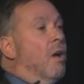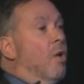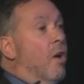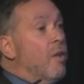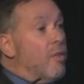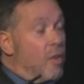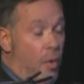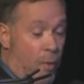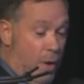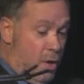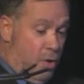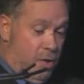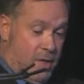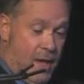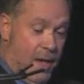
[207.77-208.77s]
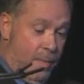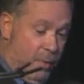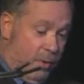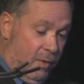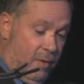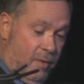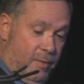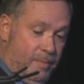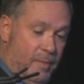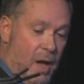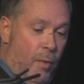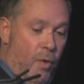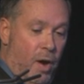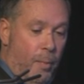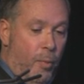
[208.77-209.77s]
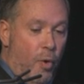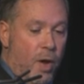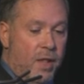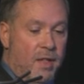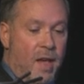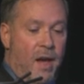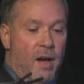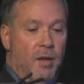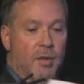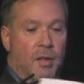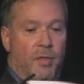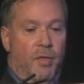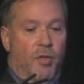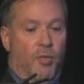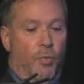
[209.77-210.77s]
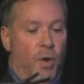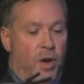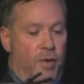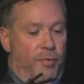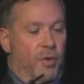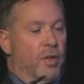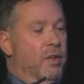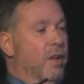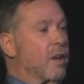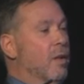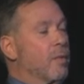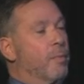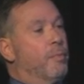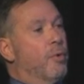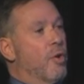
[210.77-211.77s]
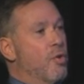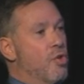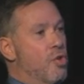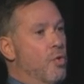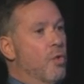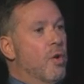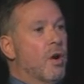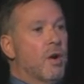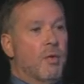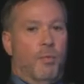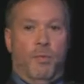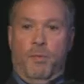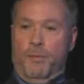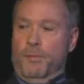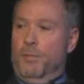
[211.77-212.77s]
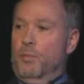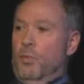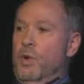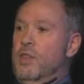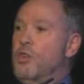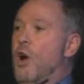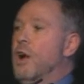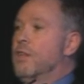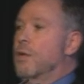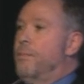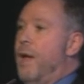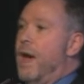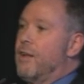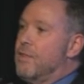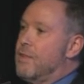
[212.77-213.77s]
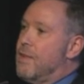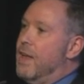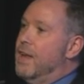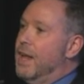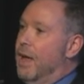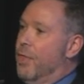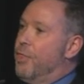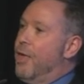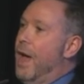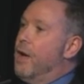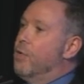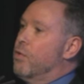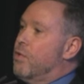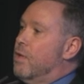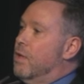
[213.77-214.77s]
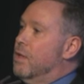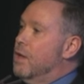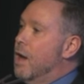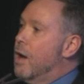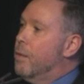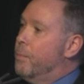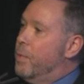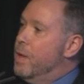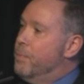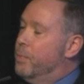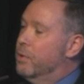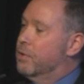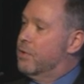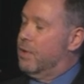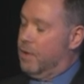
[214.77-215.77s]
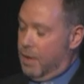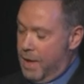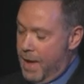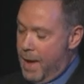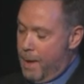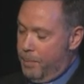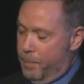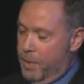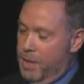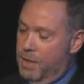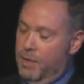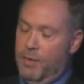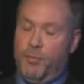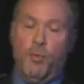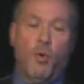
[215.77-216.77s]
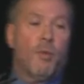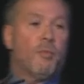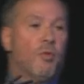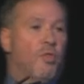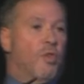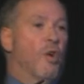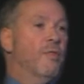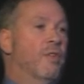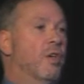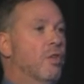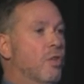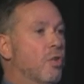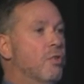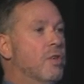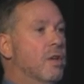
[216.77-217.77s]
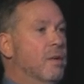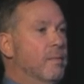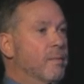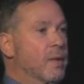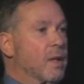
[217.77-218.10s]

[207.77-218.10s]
Also on your tables, I want to point out this wonderful little brochure. We talked about sending 1,000 young people to camp in the former Soviet Union.